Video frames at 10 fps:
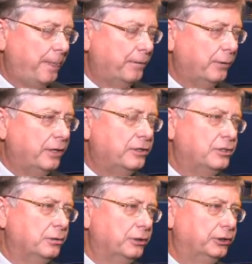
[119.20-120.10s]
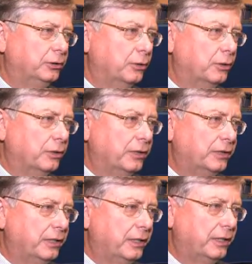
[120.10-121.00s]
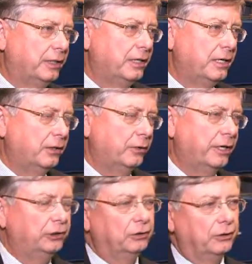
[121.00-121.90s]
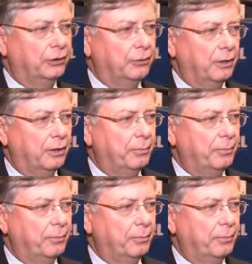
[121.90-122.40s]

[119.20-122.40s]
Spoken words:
The way that you ensure that the credential you are